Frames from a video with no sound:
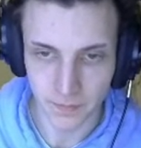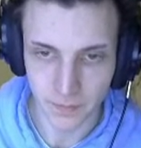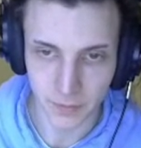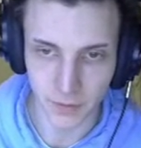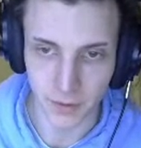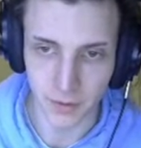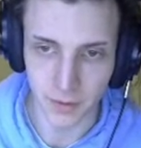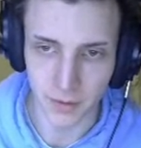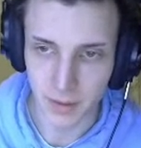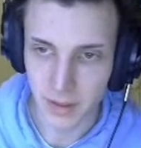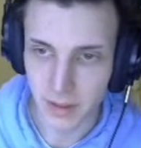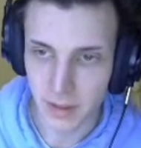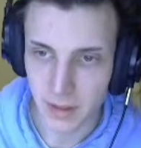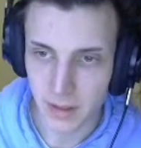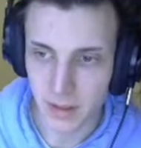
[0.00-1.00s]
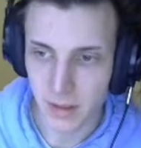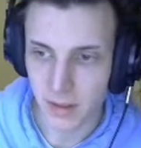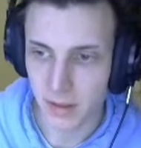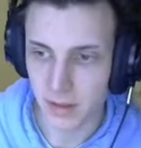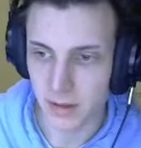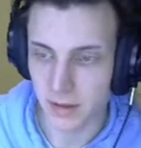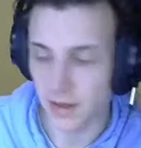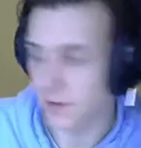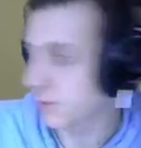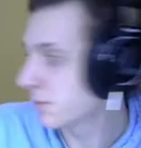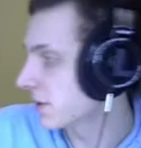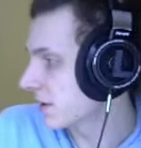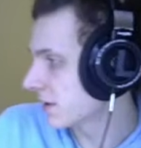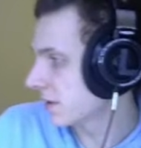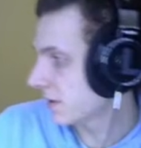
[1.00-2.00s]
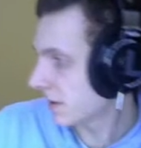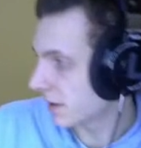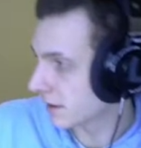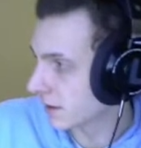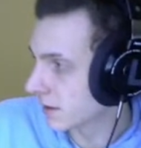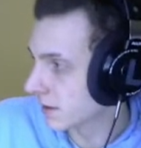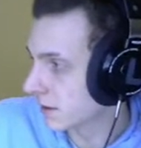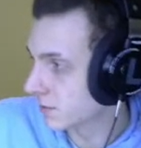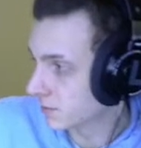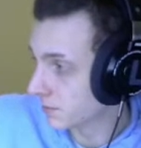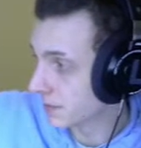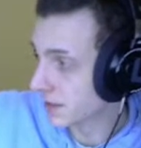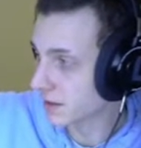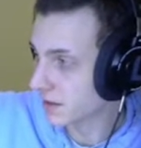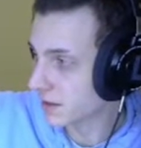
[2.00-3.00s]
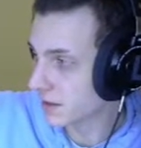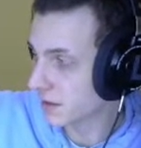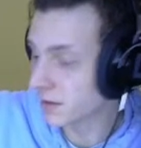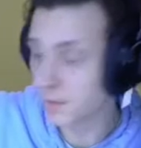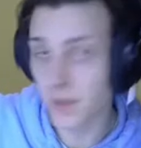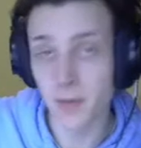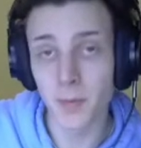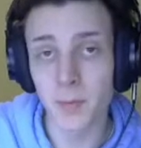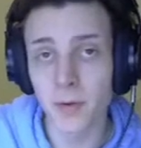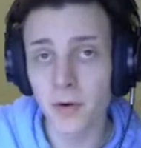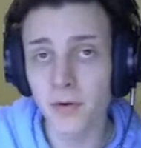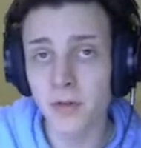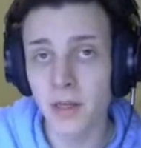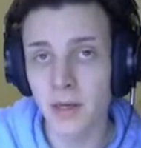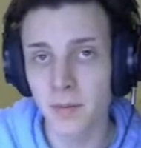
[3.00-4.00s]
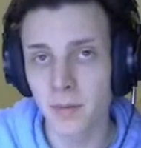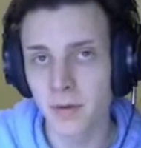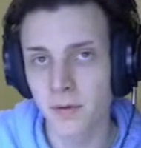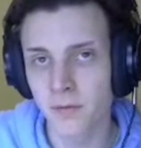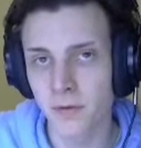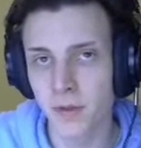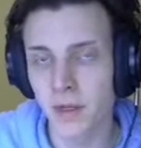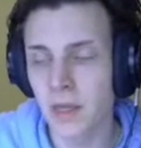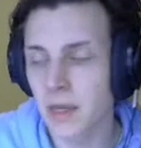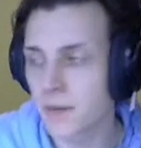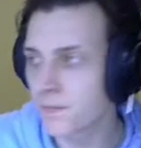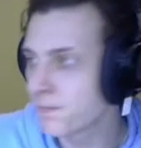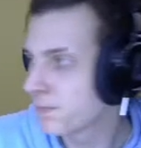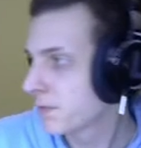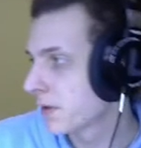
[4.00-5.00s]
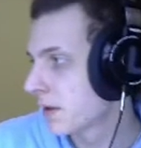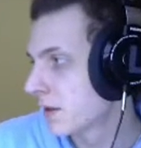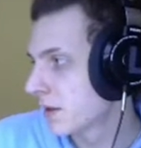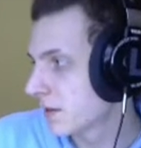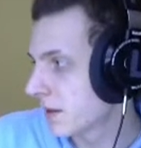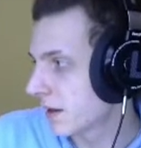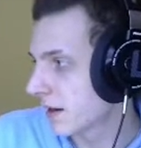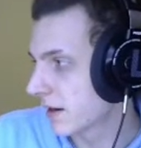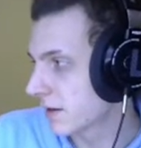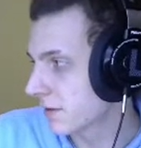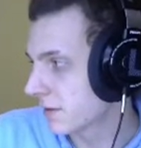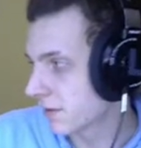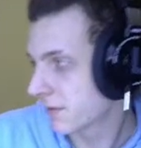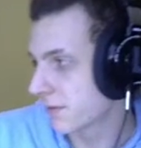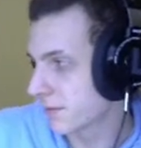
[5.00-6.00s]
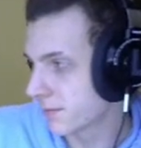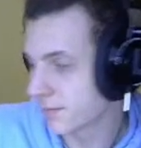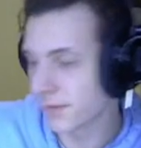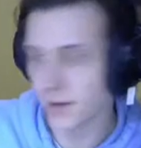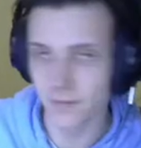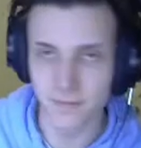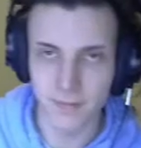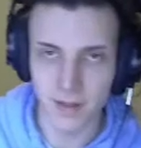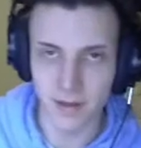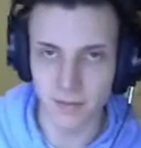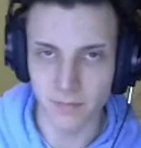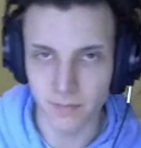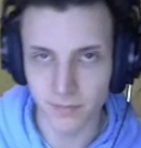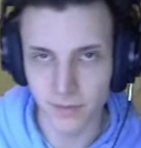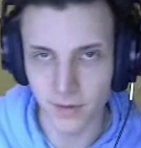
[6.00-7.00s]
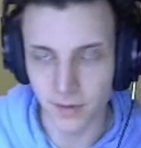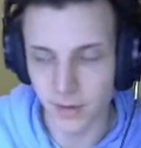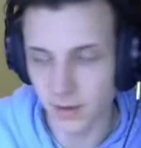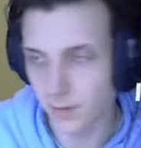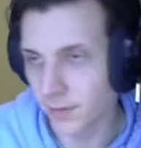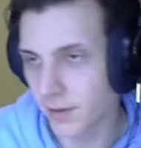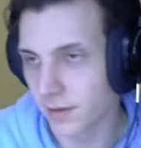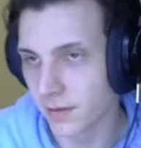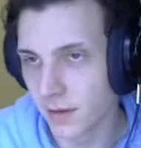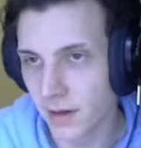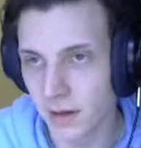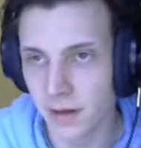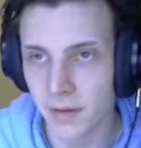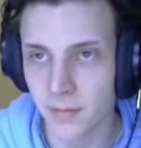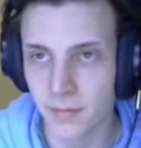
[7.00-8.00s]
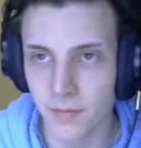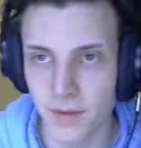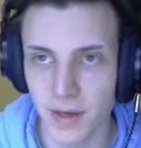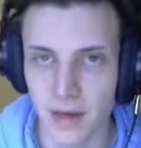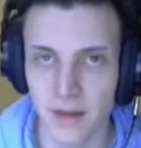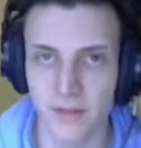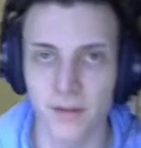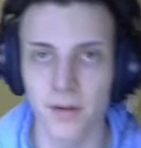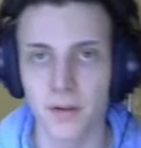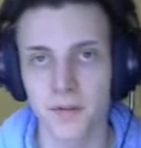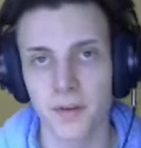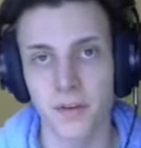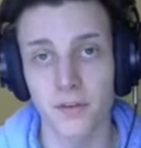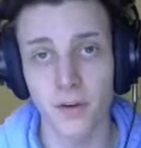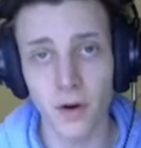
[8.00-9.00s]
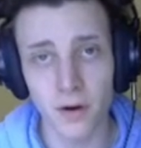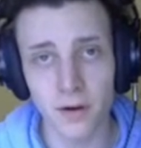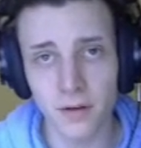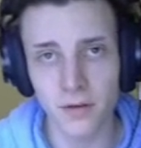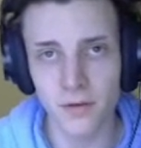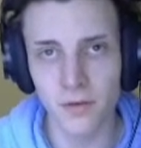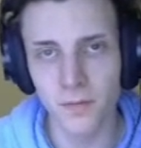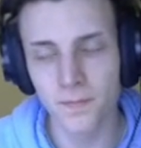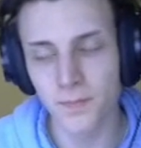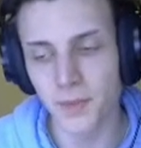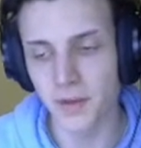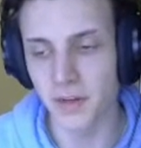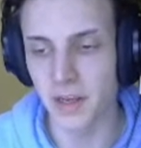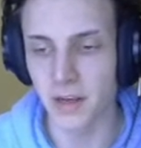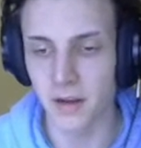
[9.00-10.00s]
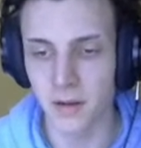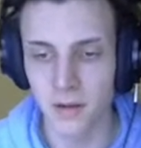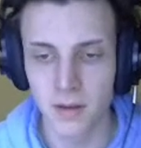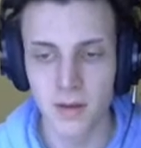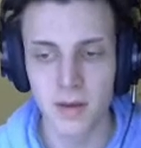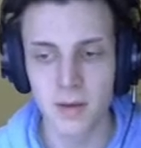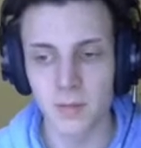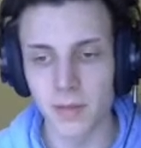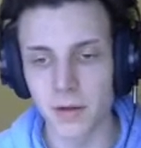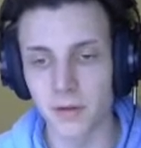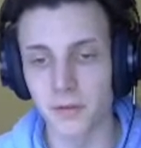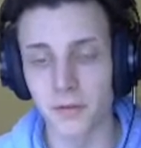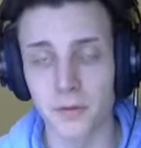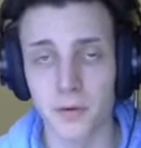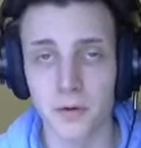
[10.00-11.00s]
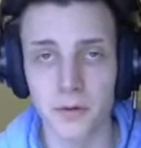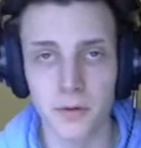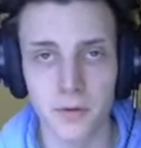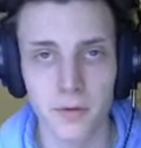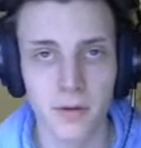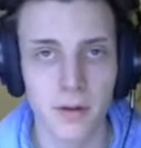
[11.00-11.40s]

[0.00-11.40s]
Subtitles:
So last week we made a paper prototype for the game that has, can't see here, but it has all of these cards that take players through